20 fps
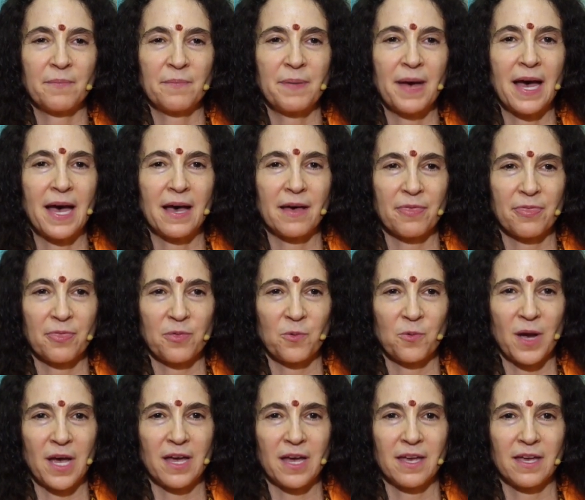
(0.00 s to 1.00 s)

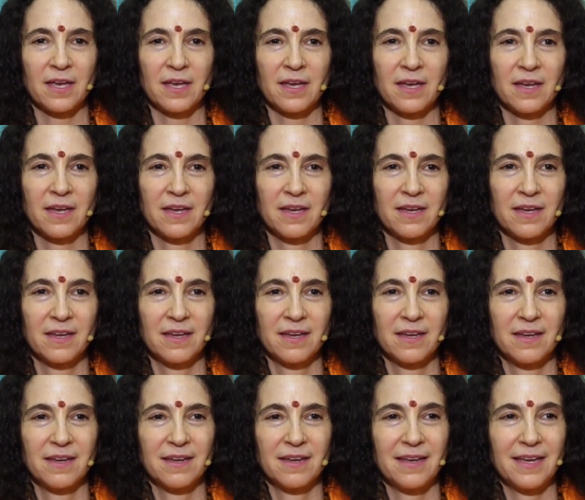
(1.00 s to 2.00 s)
pathway
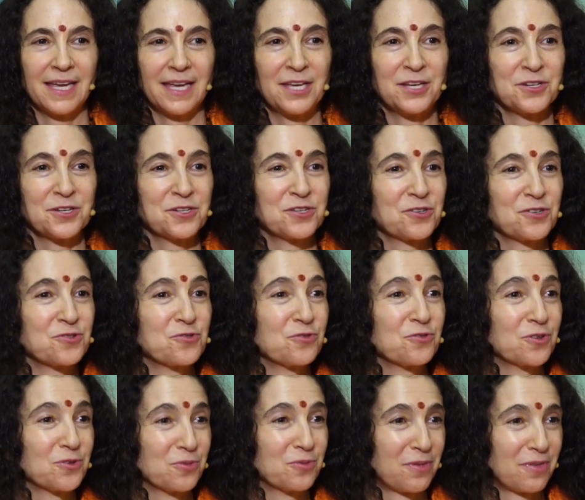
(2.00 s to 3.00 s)
into
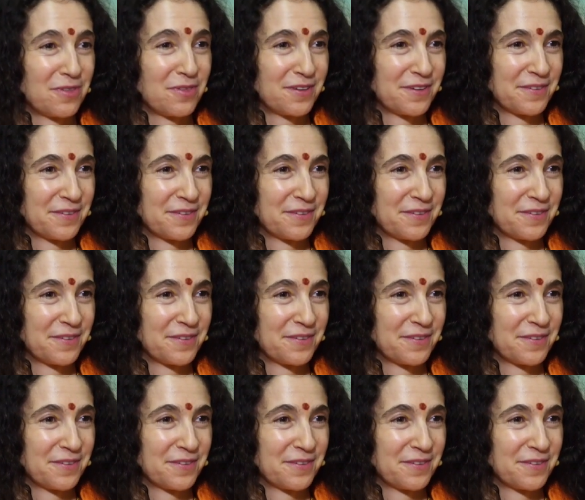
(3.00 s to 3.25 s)
truth.